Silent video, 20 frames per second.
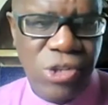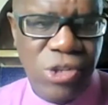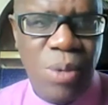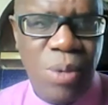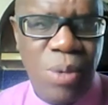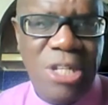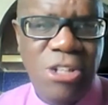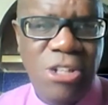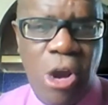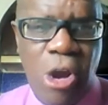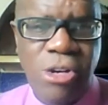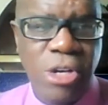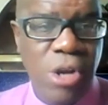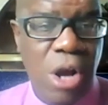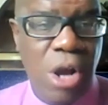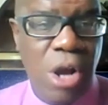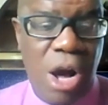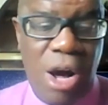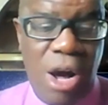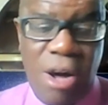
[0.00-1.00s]
So we started
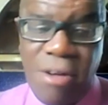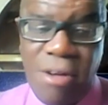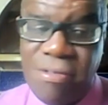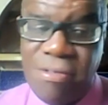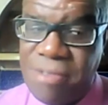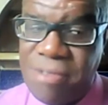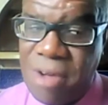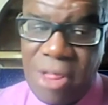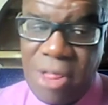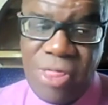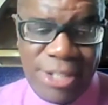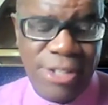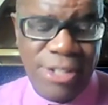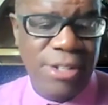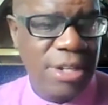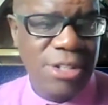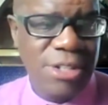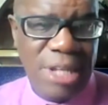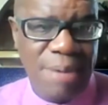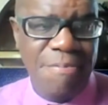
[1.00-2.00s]
off on that
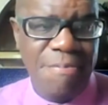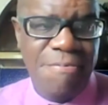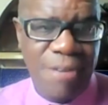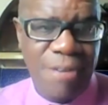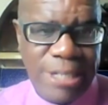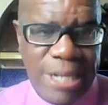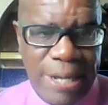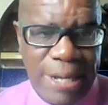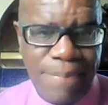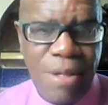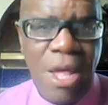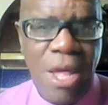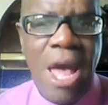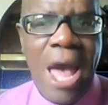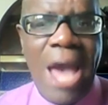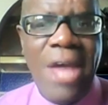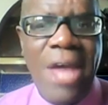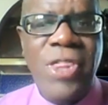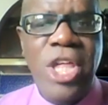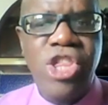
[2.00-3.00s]
same footing.
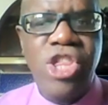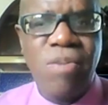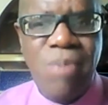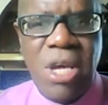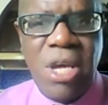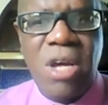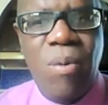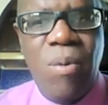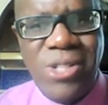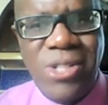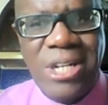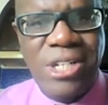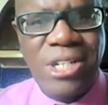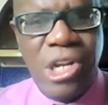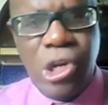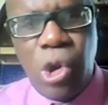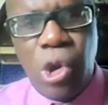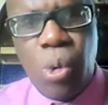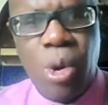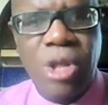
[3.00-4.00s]
I think Jamaica was a
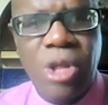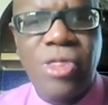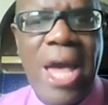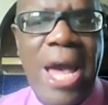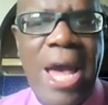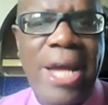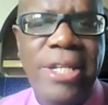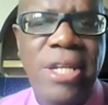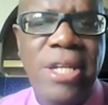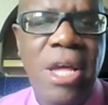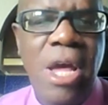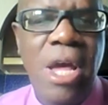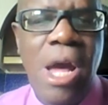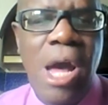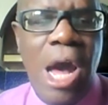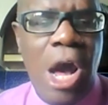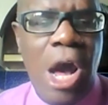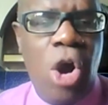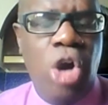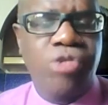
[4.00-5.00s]
little lower than
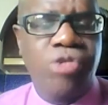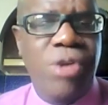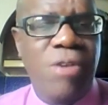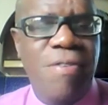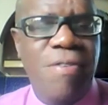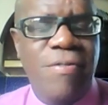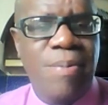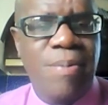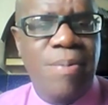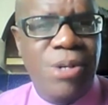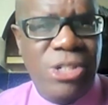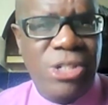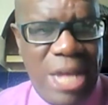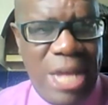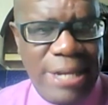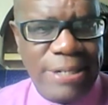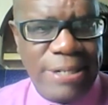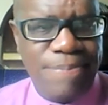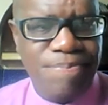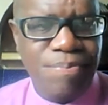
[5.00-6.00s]

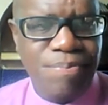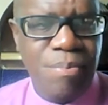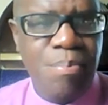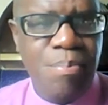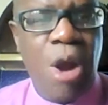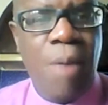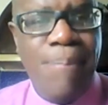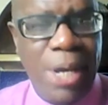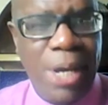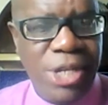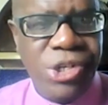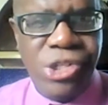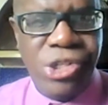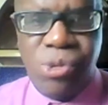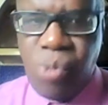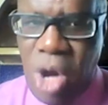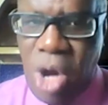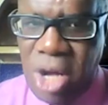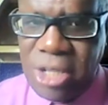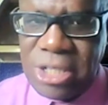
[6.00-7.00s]
150%.
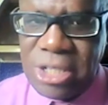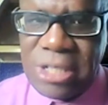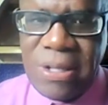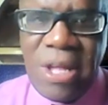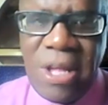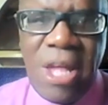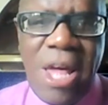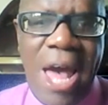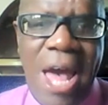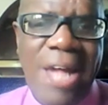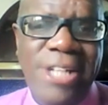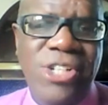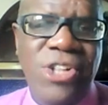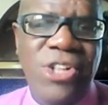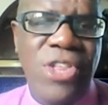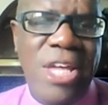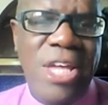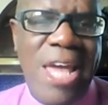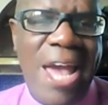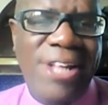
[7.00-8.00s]
Barbados was
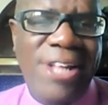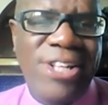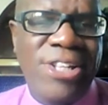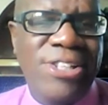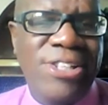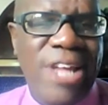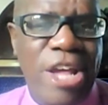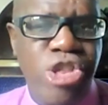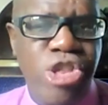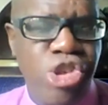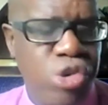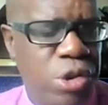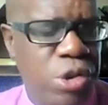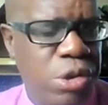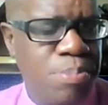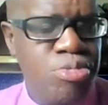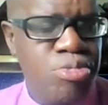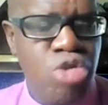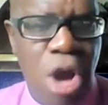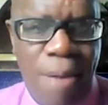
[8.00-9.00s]
as the
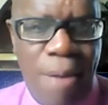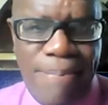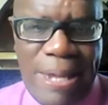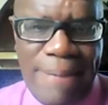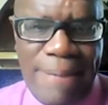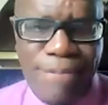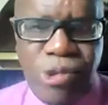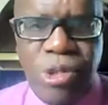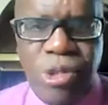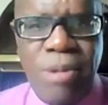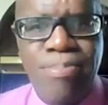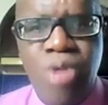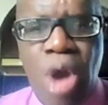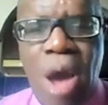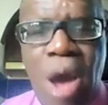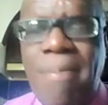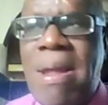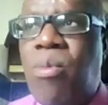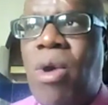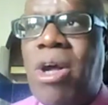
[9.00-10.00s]
existential problem. So the
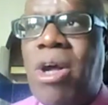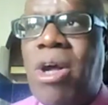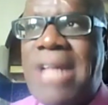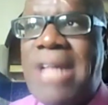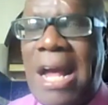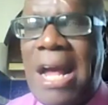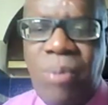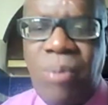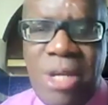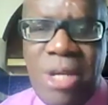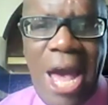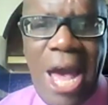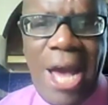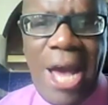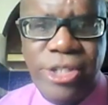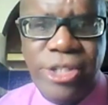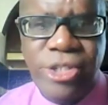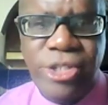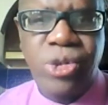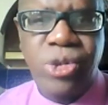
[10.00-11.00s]
problem was that we
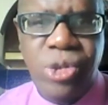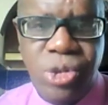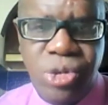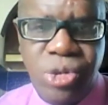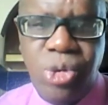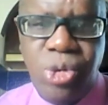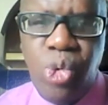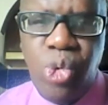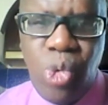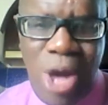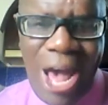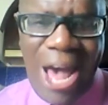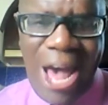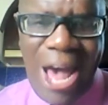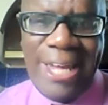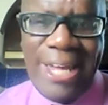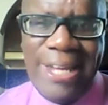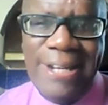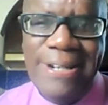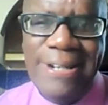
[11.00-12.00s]
had too
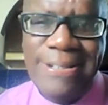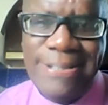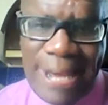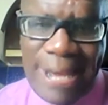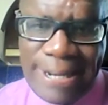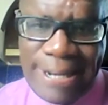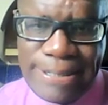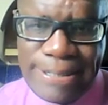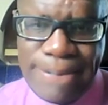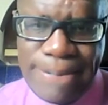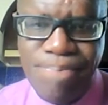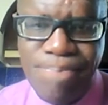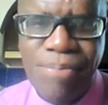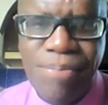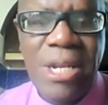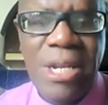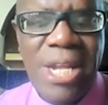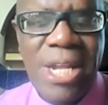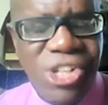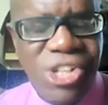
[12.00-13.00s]
high debt.
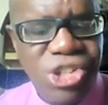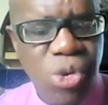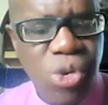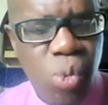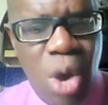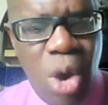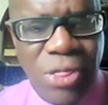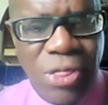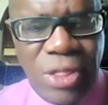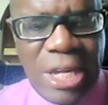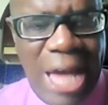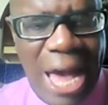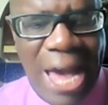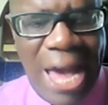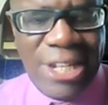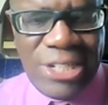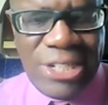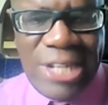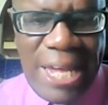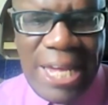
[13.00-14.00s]
Listen to what the
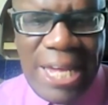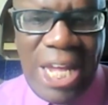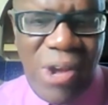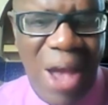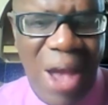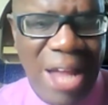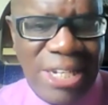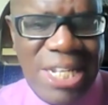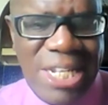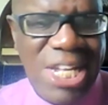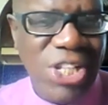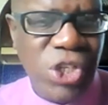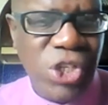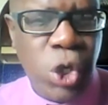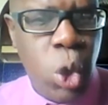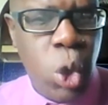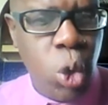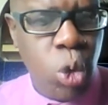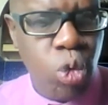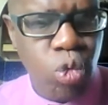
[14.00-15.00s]
guy's saying here, and he's
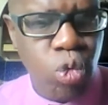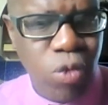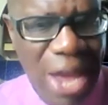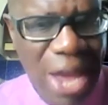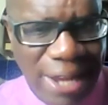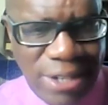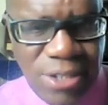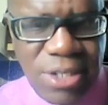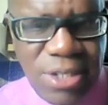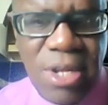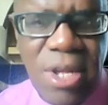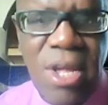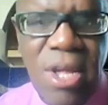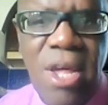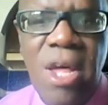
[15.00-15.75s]
correct.